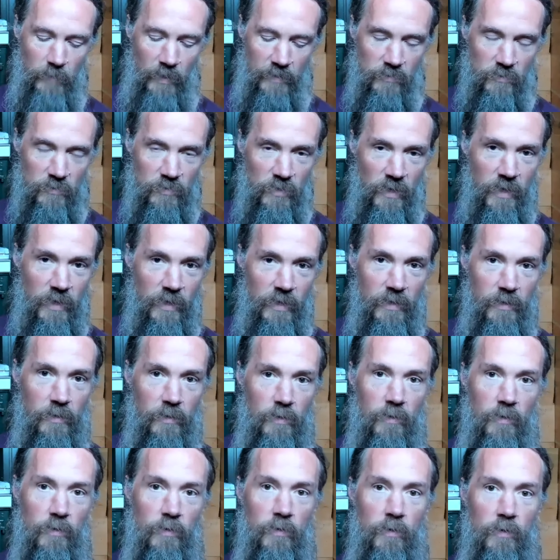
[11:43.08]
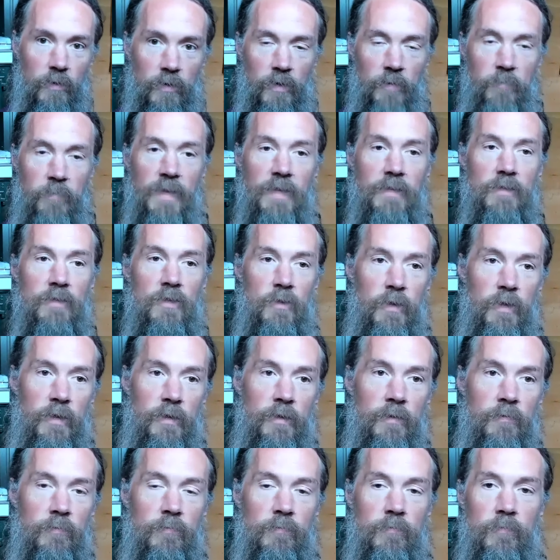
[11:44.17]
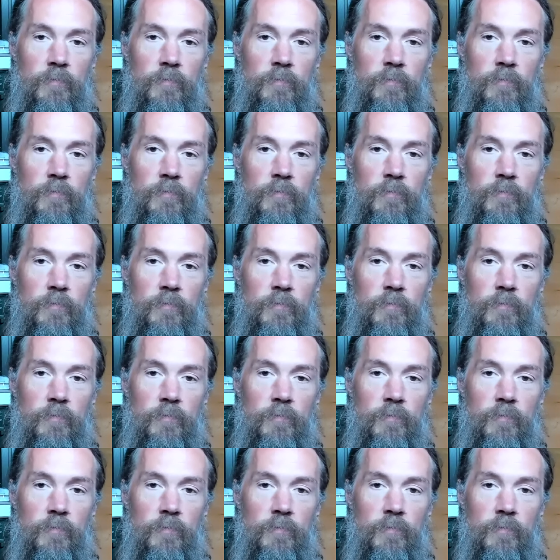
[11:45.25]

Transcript: as I say, commit to it.